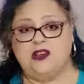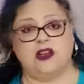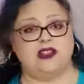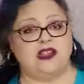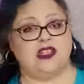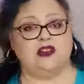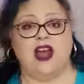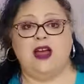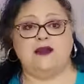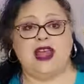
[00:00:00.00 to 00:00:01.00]
You can
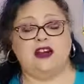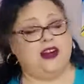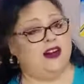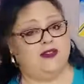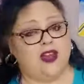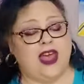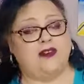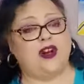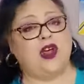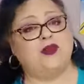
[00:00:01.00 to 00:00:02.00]
subscribe down here if you
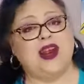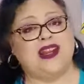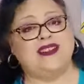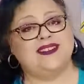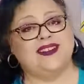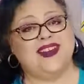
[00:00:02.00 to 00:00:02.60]
haven't already.